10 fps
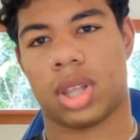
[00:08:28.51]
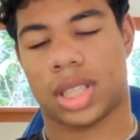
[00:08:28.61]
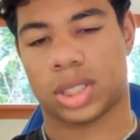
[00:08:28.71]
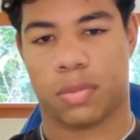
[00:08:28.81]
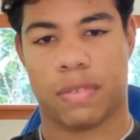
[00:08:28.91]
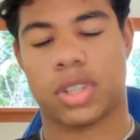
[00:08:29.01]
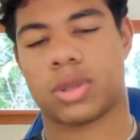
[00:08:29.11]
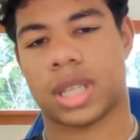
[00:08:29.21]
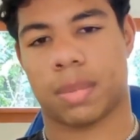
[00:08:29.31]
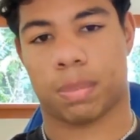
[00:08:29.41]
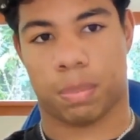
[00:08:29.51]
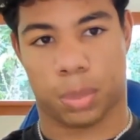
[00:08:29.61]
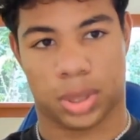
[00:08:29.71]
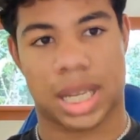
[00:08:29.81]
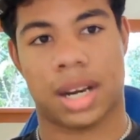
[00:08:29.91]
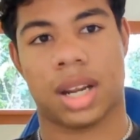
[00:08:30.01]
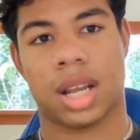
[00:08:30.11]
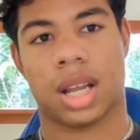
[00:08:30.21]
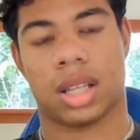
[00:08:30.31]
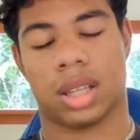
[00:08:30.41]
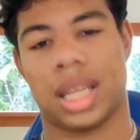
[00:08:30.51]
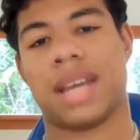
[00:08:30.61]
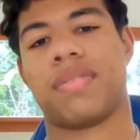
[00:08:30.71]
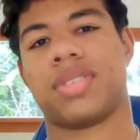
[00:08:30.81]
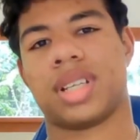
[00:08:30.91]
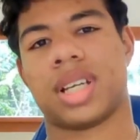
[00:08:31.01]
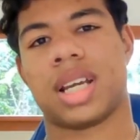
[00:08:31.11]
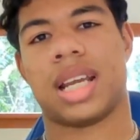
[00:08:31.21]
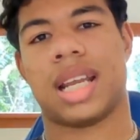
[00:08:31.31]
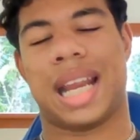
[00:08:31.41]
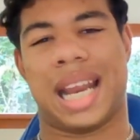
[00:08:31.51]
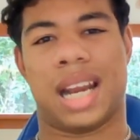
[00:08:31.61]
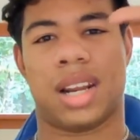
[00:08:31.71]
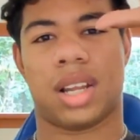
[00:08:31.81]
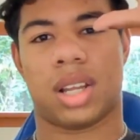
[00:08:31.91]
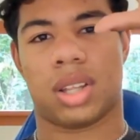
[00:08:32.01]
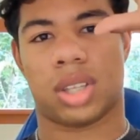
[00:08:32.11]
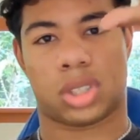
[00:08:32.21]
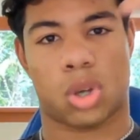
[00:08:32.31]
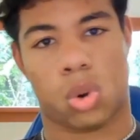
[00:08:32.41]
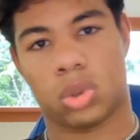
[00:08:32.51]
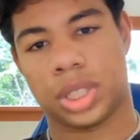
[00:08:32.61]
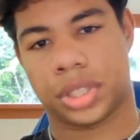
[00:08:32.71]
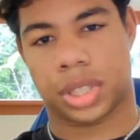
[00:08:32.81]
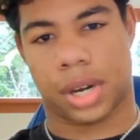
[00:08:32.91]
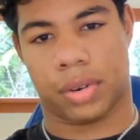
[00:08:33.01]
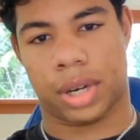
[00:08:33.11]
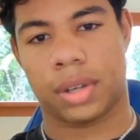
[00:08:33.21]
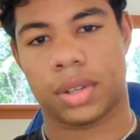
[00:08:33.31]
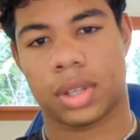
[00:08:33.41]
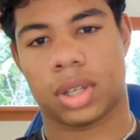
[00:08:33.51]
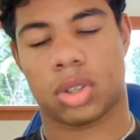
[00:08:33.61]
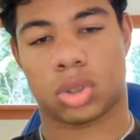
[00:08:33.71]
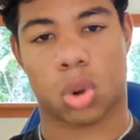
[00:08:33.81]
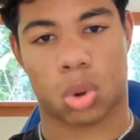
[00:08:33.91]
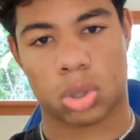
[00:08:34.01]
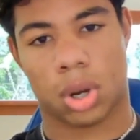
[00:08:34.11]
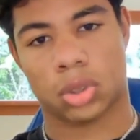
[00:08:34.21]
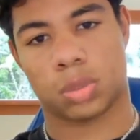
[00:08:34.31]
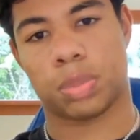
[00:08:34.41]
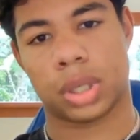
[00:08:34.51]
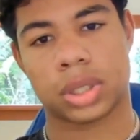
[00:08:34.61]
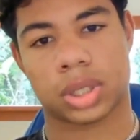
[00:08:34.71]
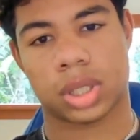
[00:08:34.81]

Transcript: that's a 50% lift in the total leads generated, the total calls booked,